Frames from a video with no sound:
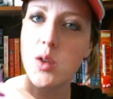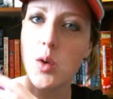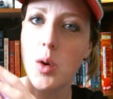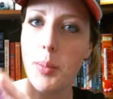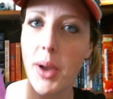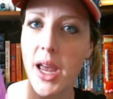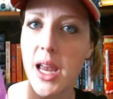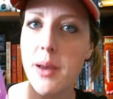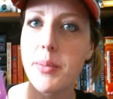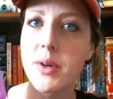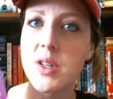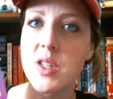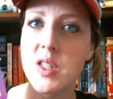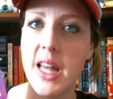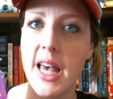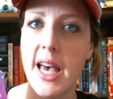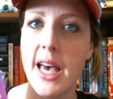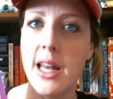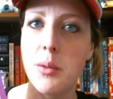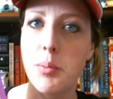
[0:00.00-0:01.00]
little papers
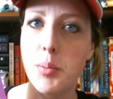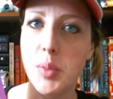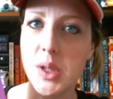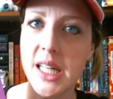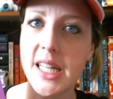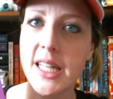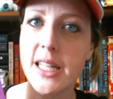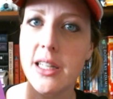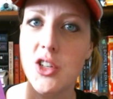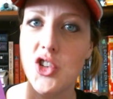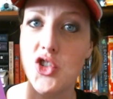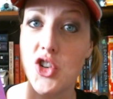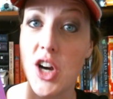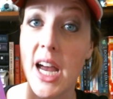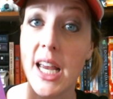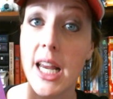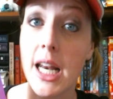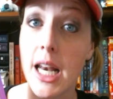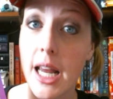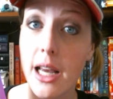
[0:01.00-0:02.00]
that had a blank
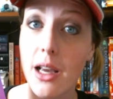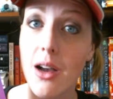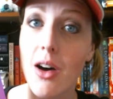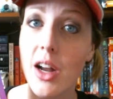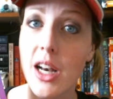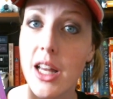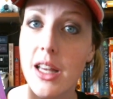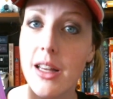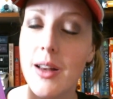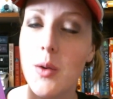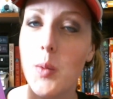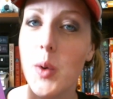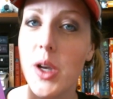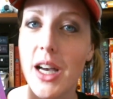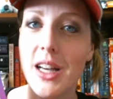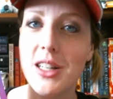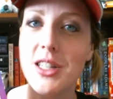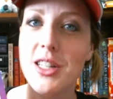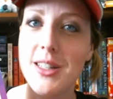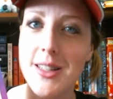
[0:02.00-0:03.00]
dragon egg on it, and we
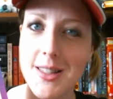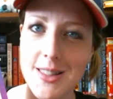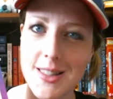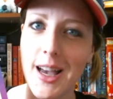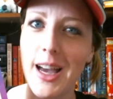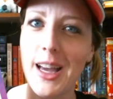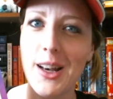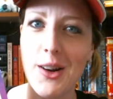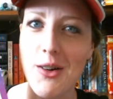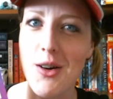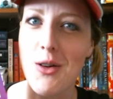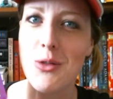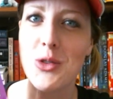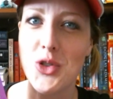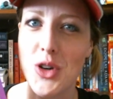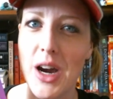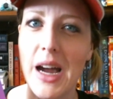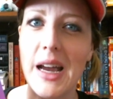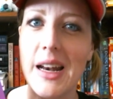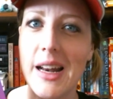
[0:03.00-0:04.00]
got to design our own
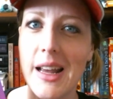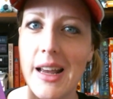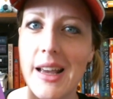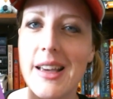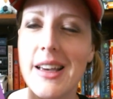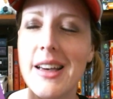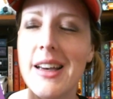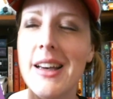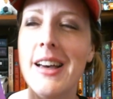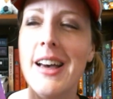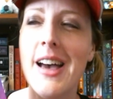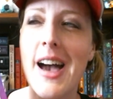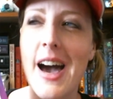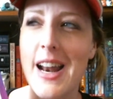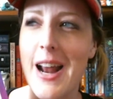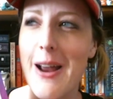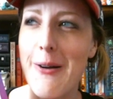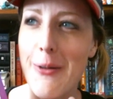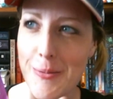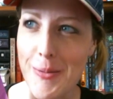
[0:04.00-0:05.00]
dragon egg.
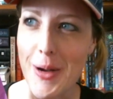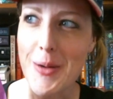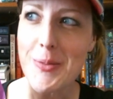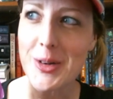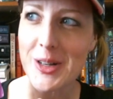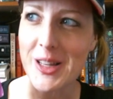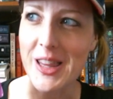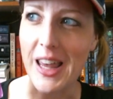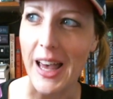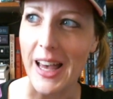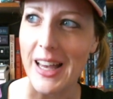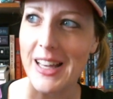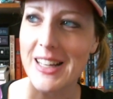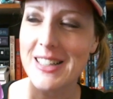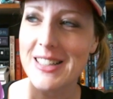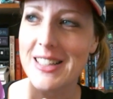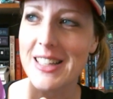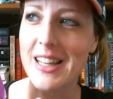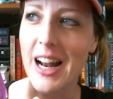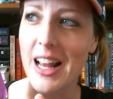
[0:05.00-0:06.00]
And I remember that,
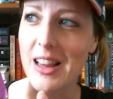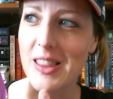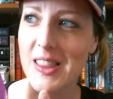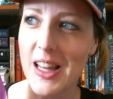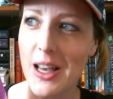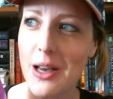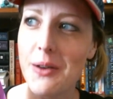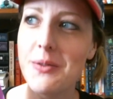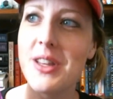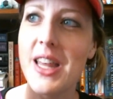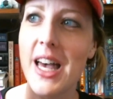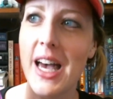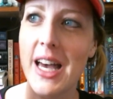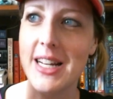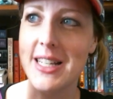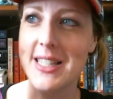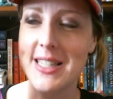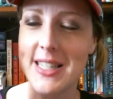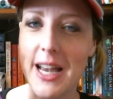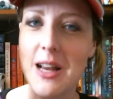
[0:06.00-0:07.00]
and I loved
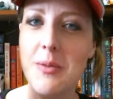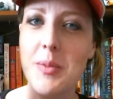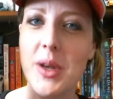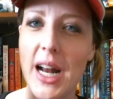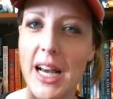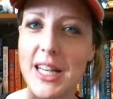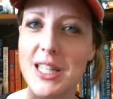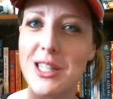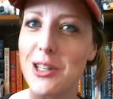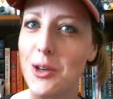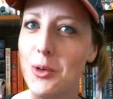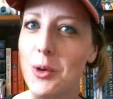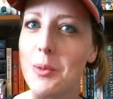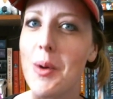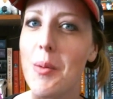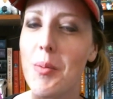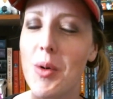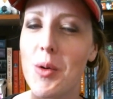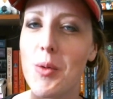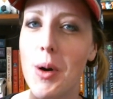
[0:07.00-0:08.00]
that assignment. I still
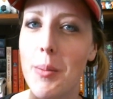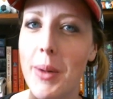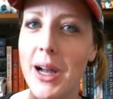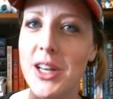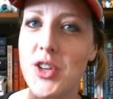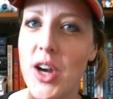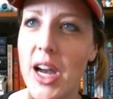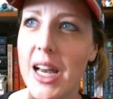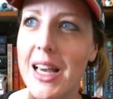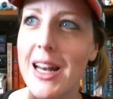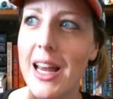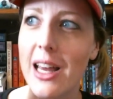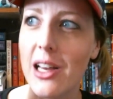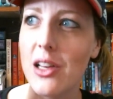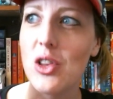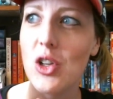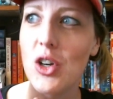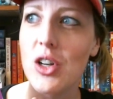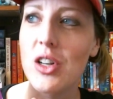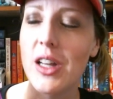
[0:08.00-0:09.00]
remember what my dragon egg
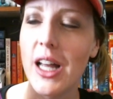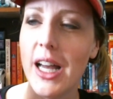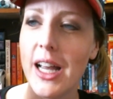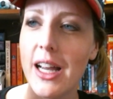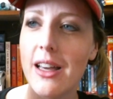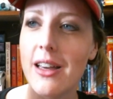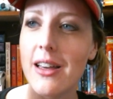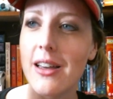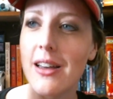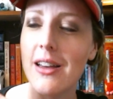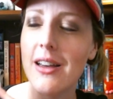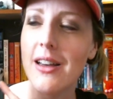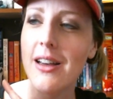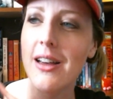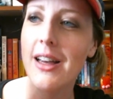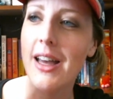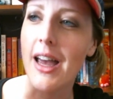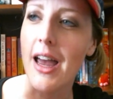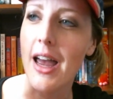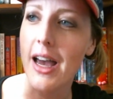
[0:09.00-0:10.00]
looked like.
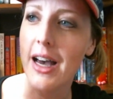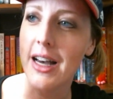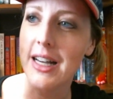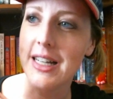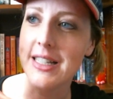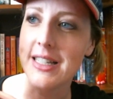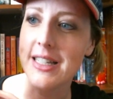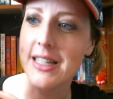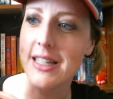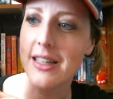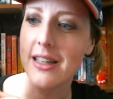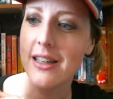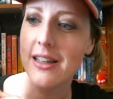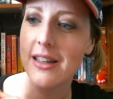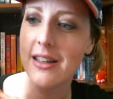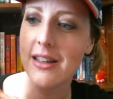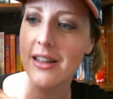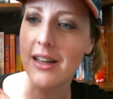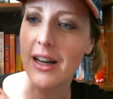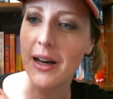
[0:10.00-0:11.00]
And
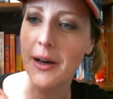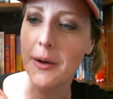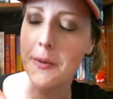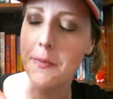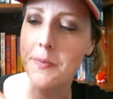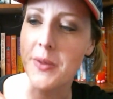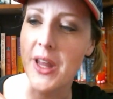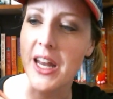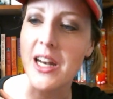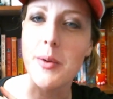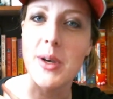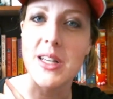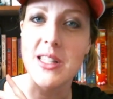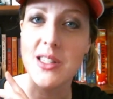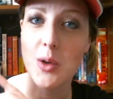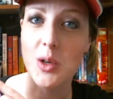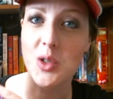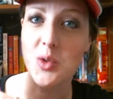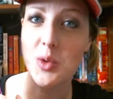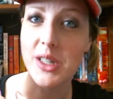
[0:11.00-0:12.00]
anyway,
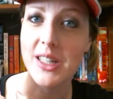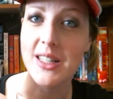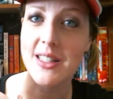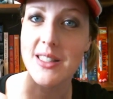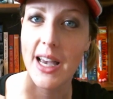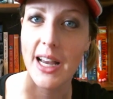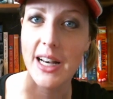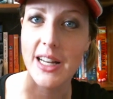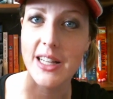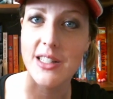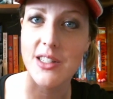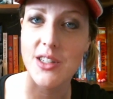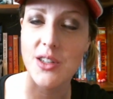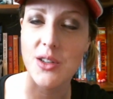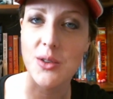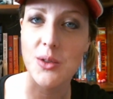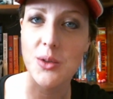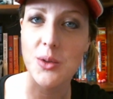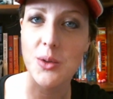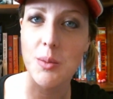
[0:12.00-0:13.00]
so I was really excited
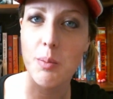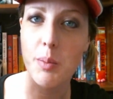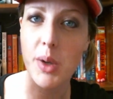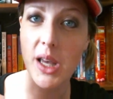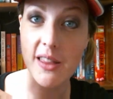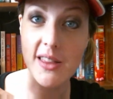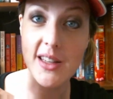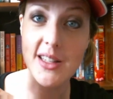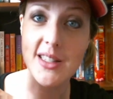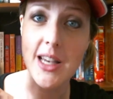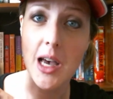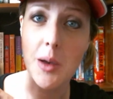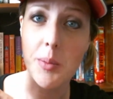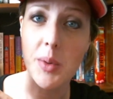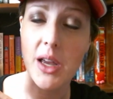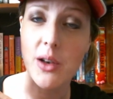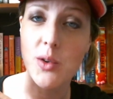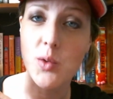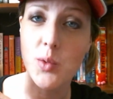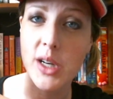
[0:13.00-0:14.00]
to pick this up
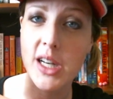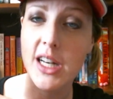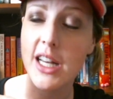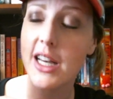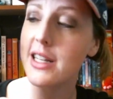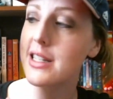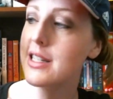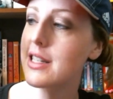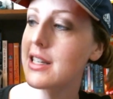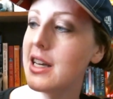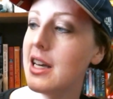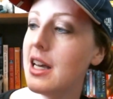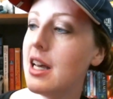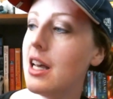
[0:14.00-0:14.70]
and read it.